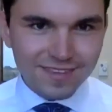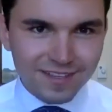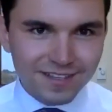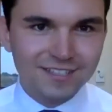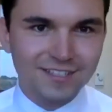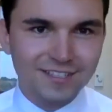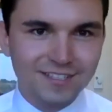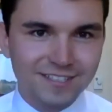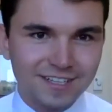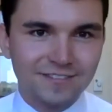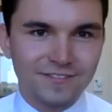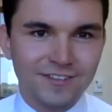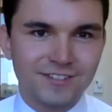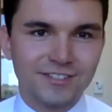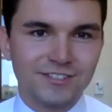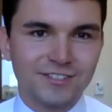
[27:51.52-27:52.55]
to see if
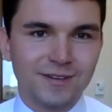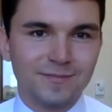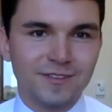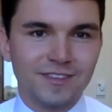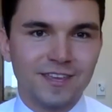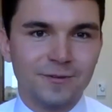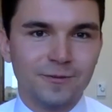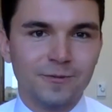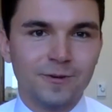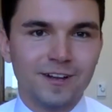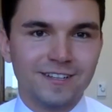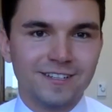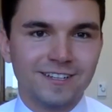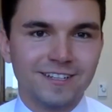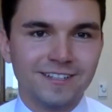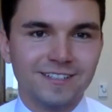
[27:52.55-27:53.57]
this is something that we want
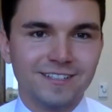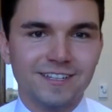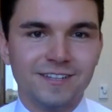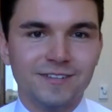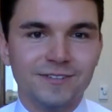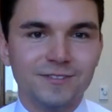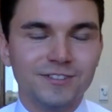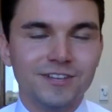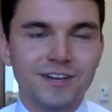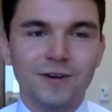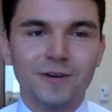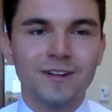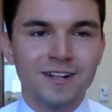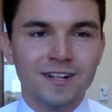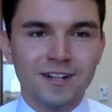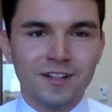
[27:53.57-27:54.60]
to continue. So
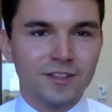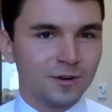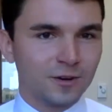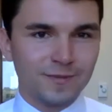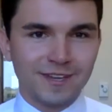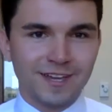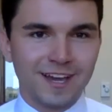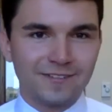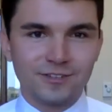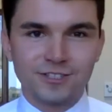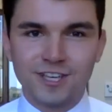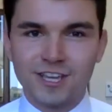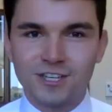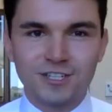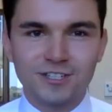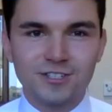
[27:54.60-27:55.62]
there will be
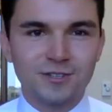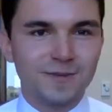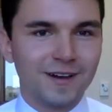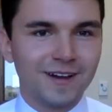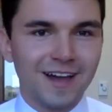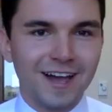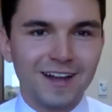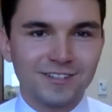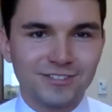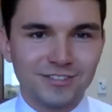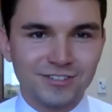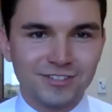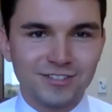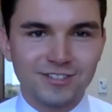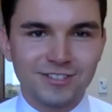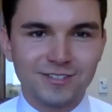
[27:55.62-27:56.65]
conversations about how has
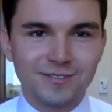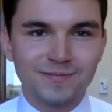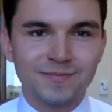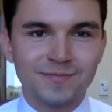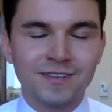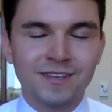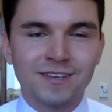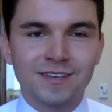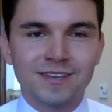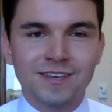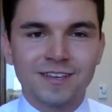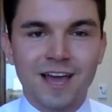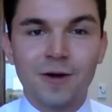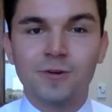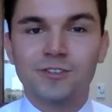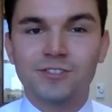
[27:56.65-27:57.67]

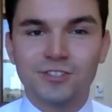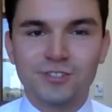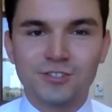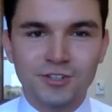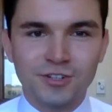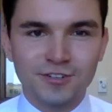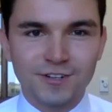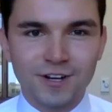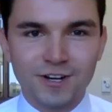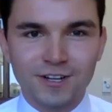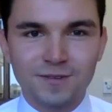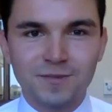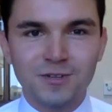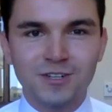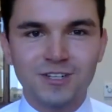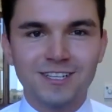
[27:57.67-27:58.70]
it served our
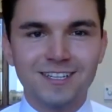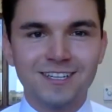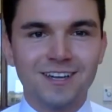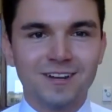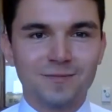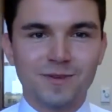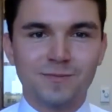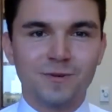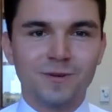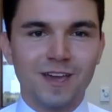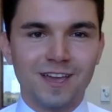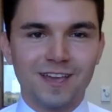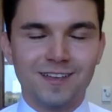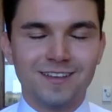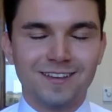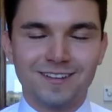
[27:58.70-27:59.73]
community? Are people
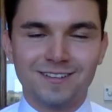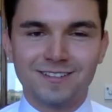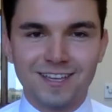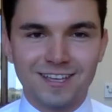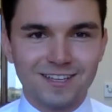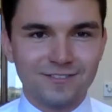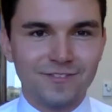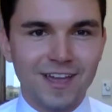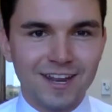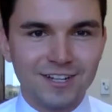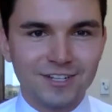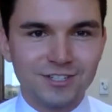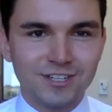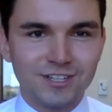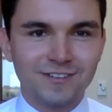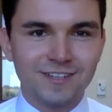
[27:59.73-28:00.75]
taking
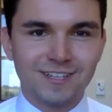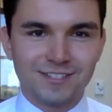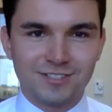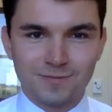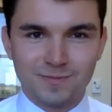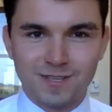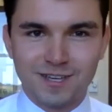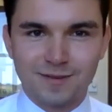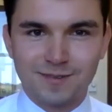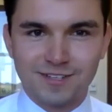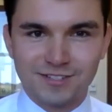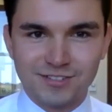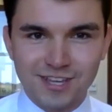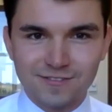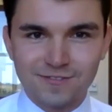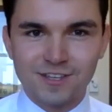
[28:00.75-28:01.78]
advantage of it? Is it becoming a
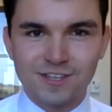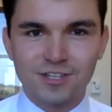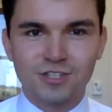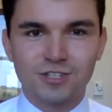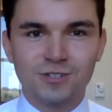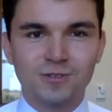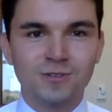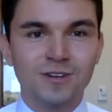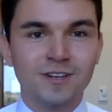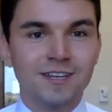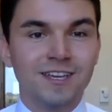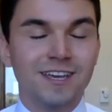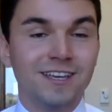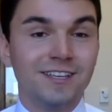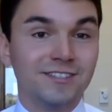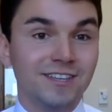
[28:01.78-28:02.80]
safety issue?
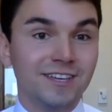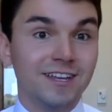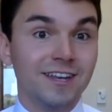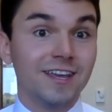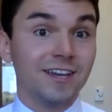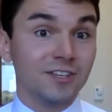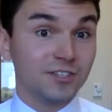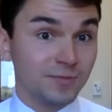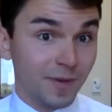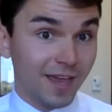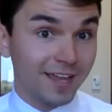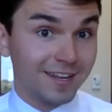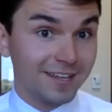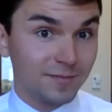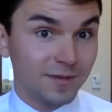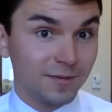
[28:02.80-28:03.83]
Is it
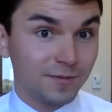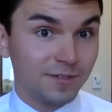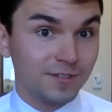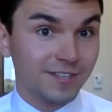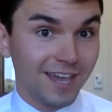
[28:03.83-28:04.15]
expanding people's